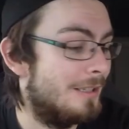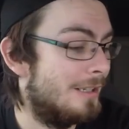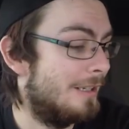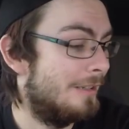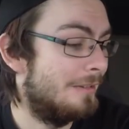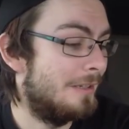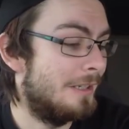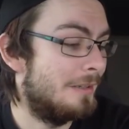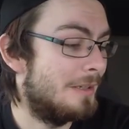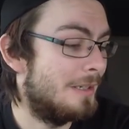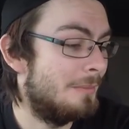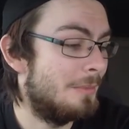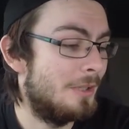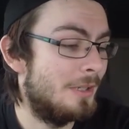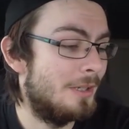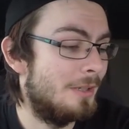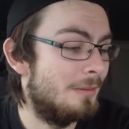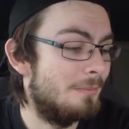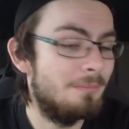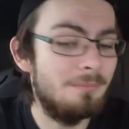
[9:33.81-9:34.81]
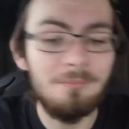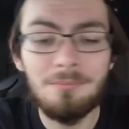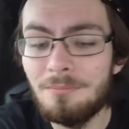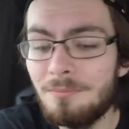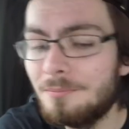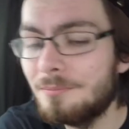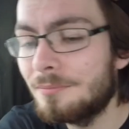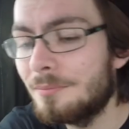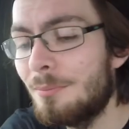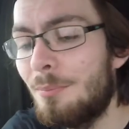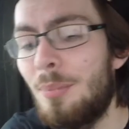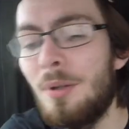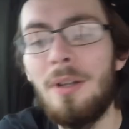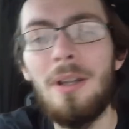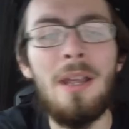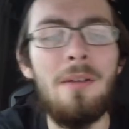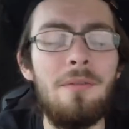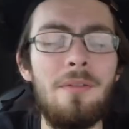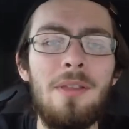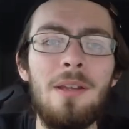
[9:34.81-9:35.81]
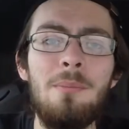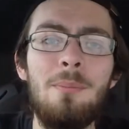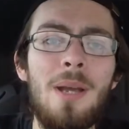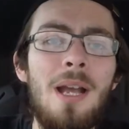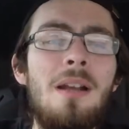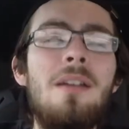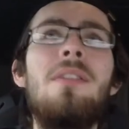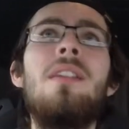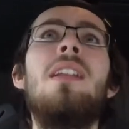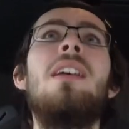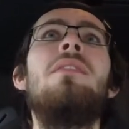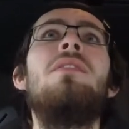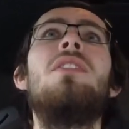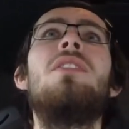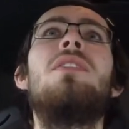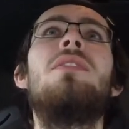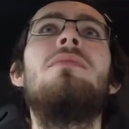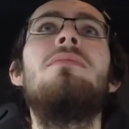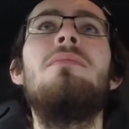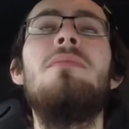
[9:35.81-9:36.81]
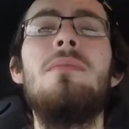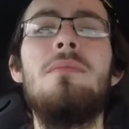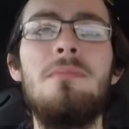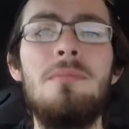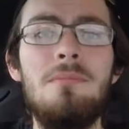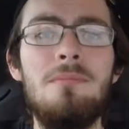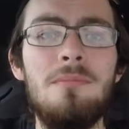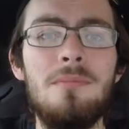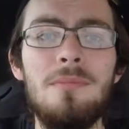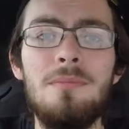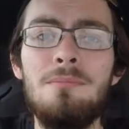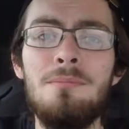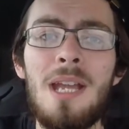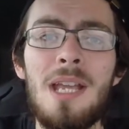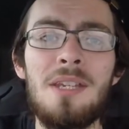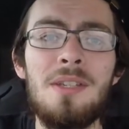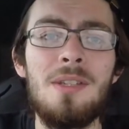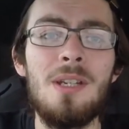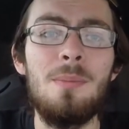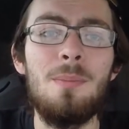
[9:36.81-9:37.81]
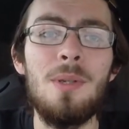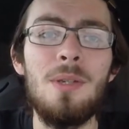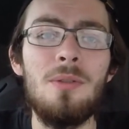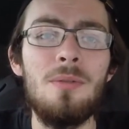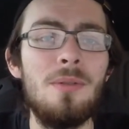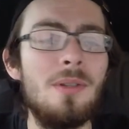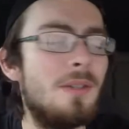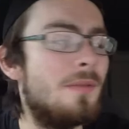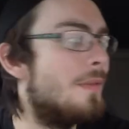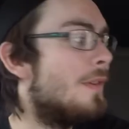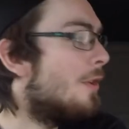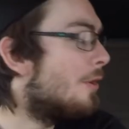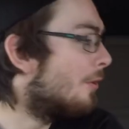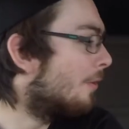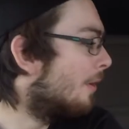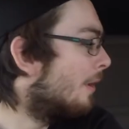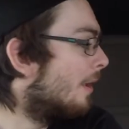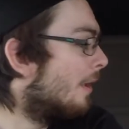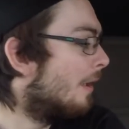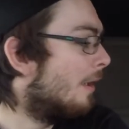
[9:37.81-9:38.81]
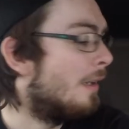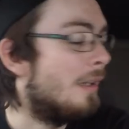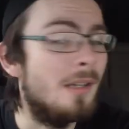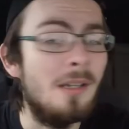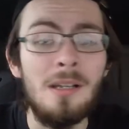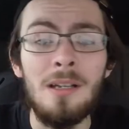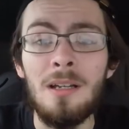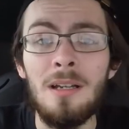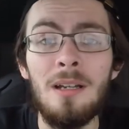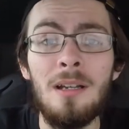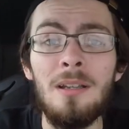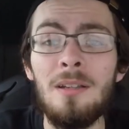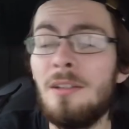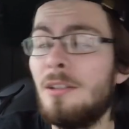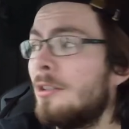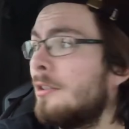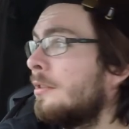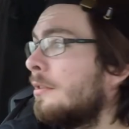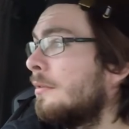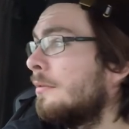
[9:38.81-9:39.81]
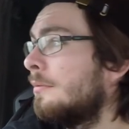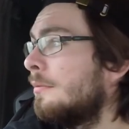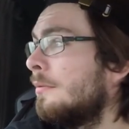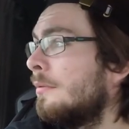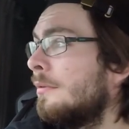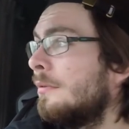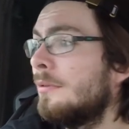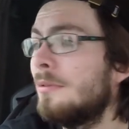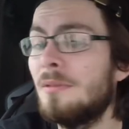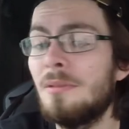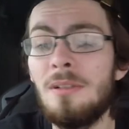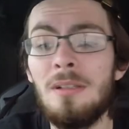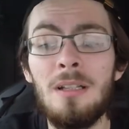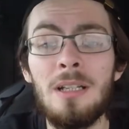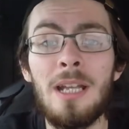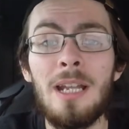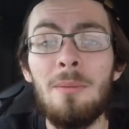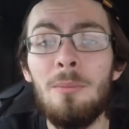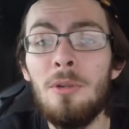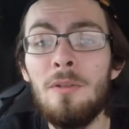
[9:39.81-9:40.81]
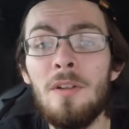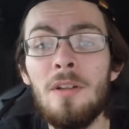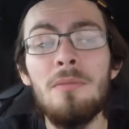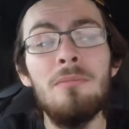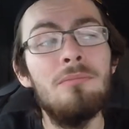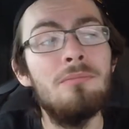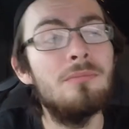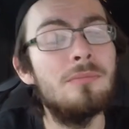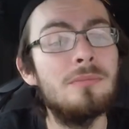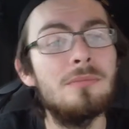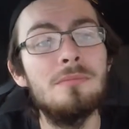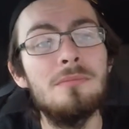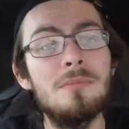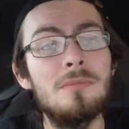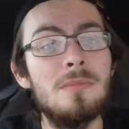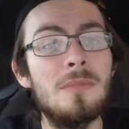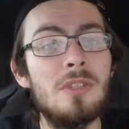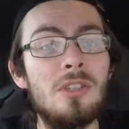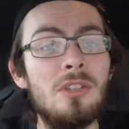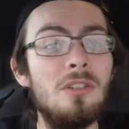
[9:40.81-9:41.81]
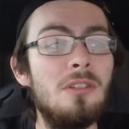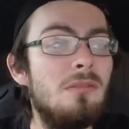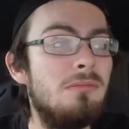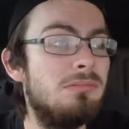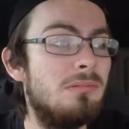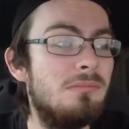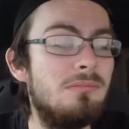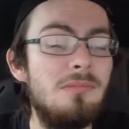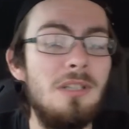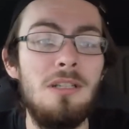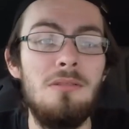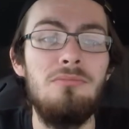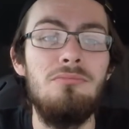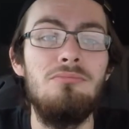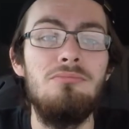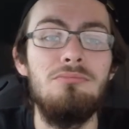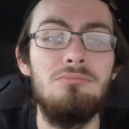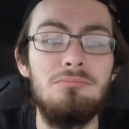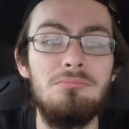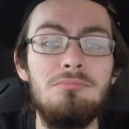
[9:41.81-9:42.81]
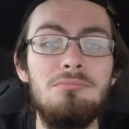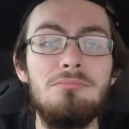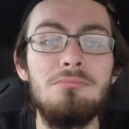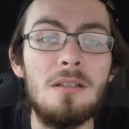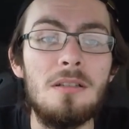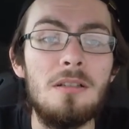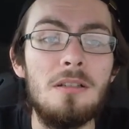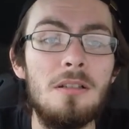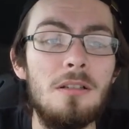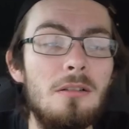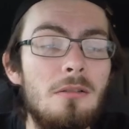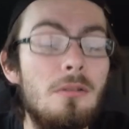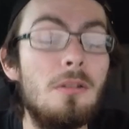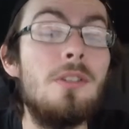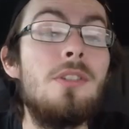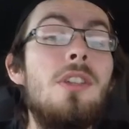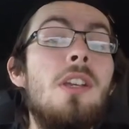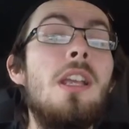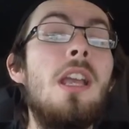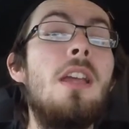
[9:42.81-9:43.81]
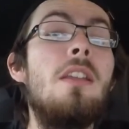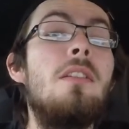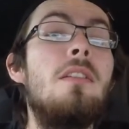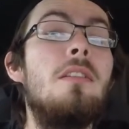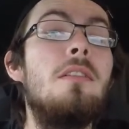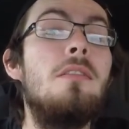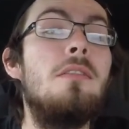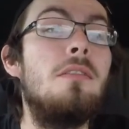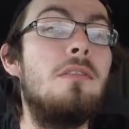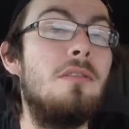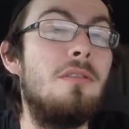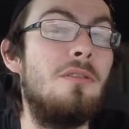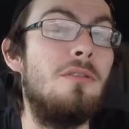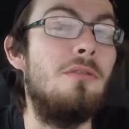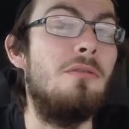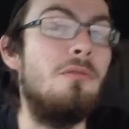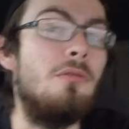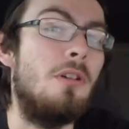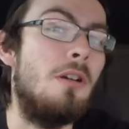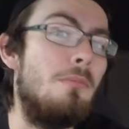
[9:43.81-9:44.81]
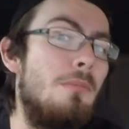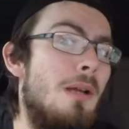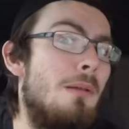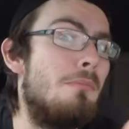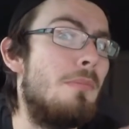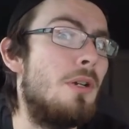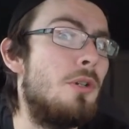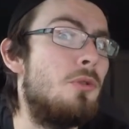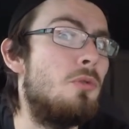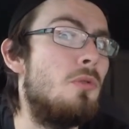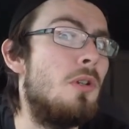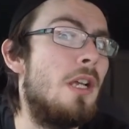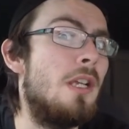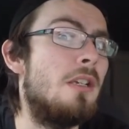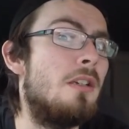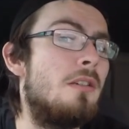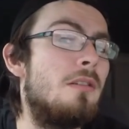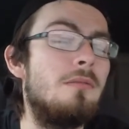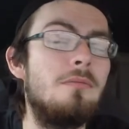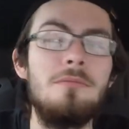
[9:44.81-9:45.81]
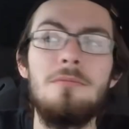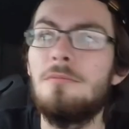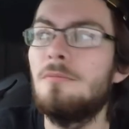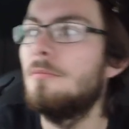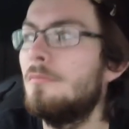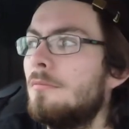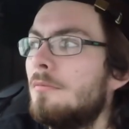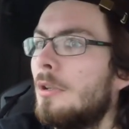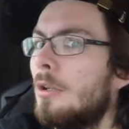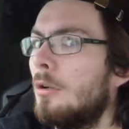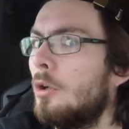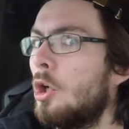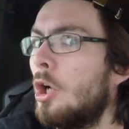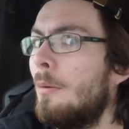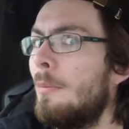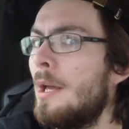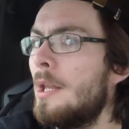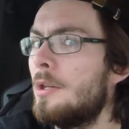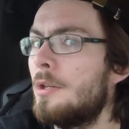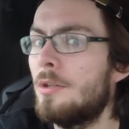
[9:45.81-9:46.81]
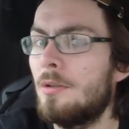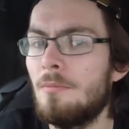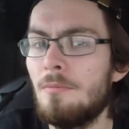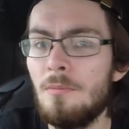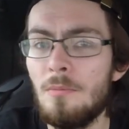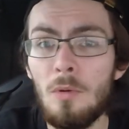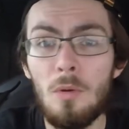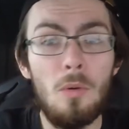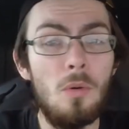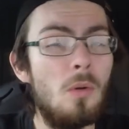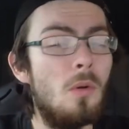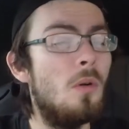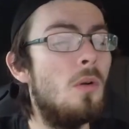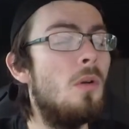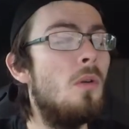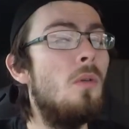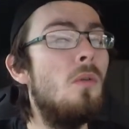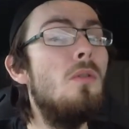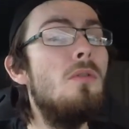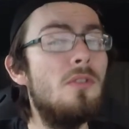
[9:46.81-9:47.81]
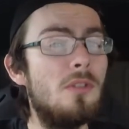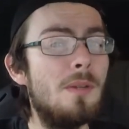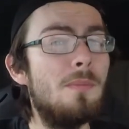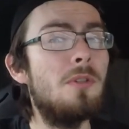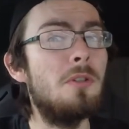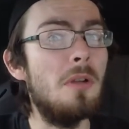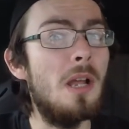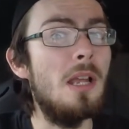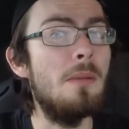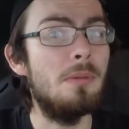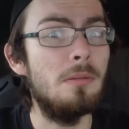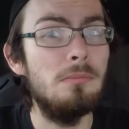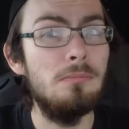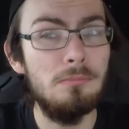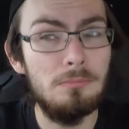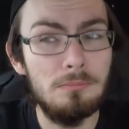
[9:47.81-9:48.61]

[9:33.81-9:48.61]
Anyway, I'm gonna put everything back that I've just messed up in doing this video, and I gotta move on. So, yeah. Once again, remember to like, comment, subscribe.